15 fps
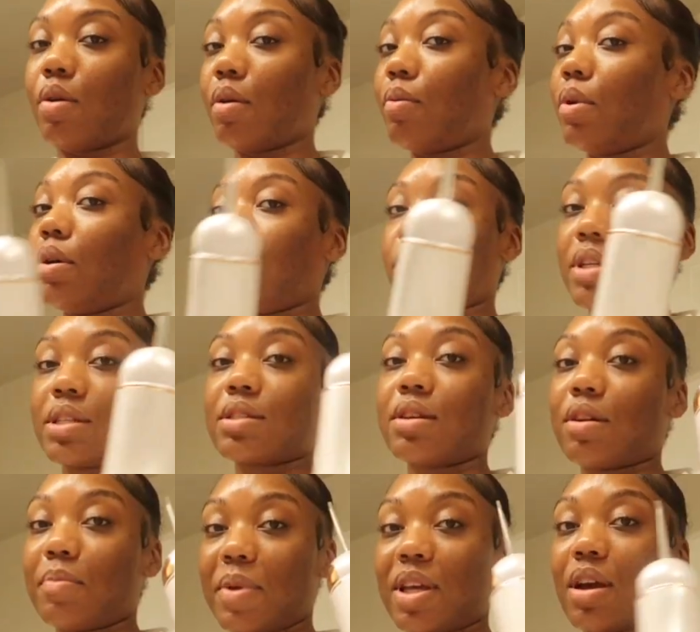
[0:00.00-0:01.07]
Well, this is
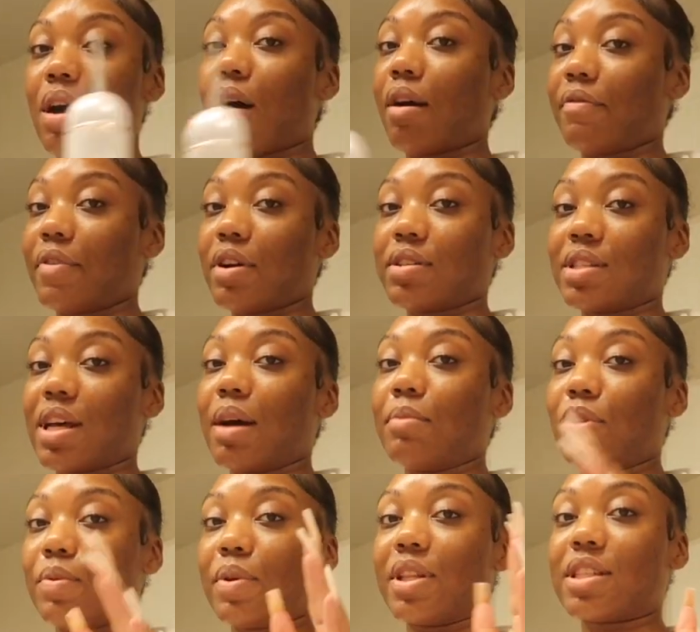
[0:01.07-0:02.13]
gonna be our first time
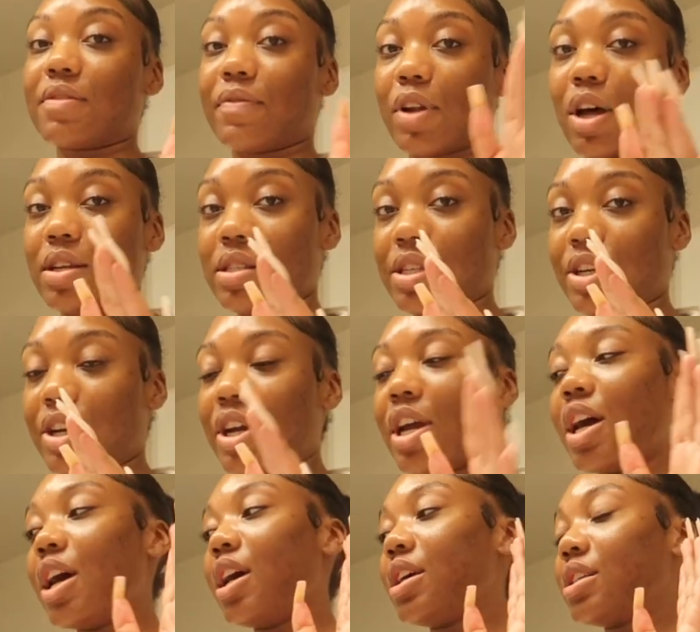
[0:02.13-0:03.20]
doing this flosser,
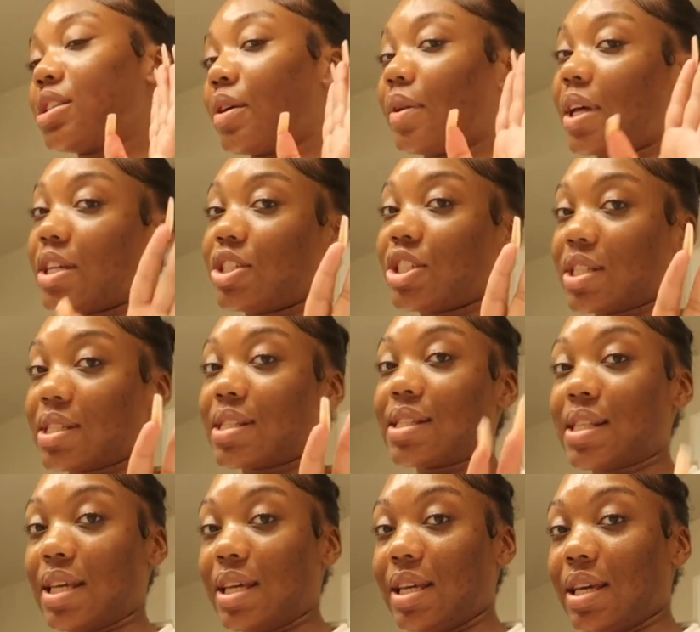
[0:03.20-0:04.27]
so let's just
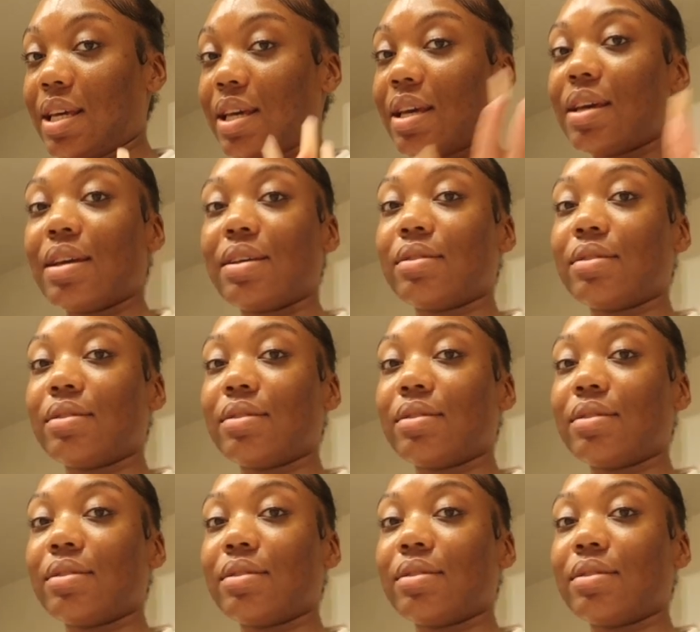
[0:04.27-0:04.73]
see.